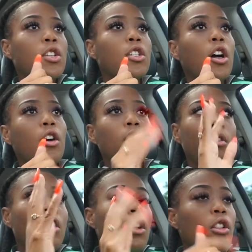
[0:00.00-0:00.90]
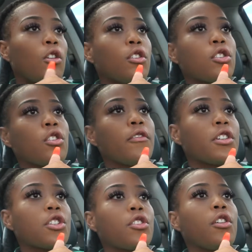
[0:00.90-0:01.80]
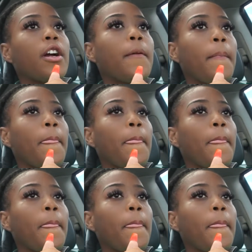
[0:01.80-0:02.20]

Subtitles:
So, long story short,